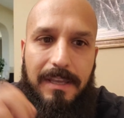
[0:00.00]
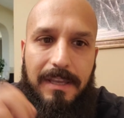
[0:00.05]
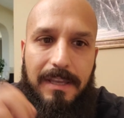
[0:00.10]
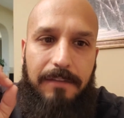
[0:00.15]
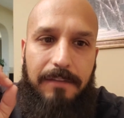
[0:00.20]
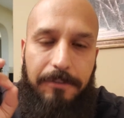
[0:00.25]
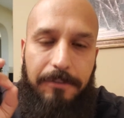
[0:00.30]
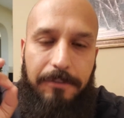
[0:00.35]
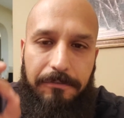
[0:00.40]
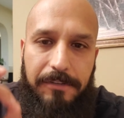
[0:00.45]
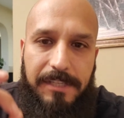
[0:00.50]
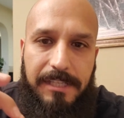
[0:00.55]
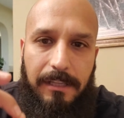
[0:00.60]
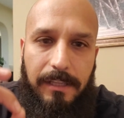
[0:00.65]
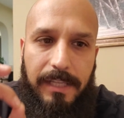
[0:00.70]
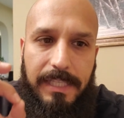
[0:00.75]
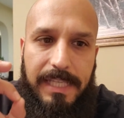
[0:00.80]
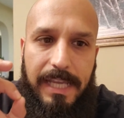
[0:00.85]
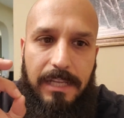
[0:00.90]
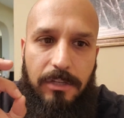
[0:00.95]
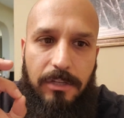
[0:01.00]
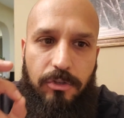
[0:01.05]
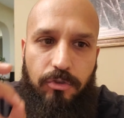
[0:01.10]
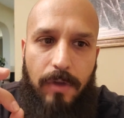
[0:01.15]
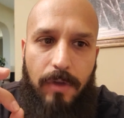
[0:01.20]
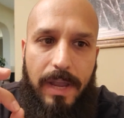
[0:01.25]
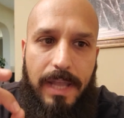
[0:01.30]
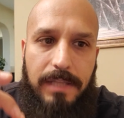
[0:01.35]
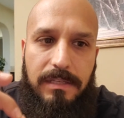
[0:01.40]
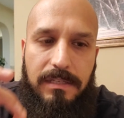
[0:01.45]
if they're facilitating
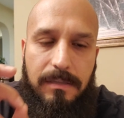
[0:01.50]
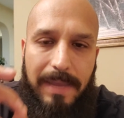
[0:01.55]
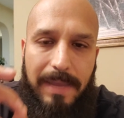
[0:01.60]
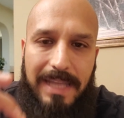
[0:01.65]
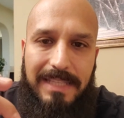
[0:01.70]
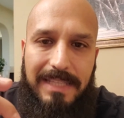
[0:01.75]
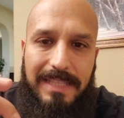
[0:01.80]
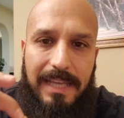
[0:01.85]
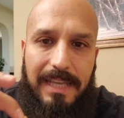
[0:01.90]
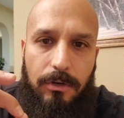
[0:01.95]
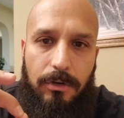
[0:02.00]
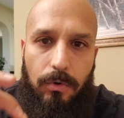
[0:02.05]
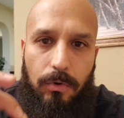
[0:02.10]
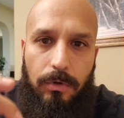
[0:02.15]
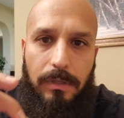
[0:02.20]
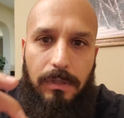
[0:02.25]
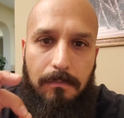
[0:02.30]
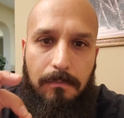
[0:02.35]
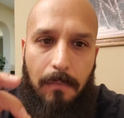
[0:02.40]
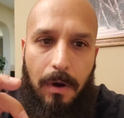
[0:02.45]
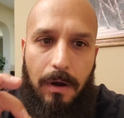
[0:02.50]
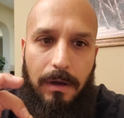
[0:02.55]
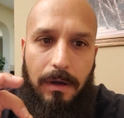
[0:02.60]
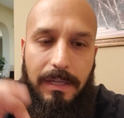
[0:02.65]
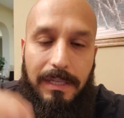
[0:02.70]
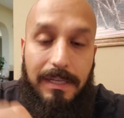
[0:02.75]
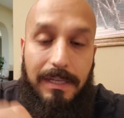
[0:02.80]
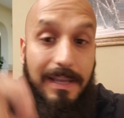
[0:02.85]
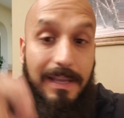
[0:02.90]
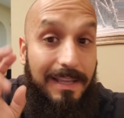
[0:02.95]
trades to maintain an orderly
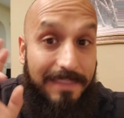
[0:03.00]
market.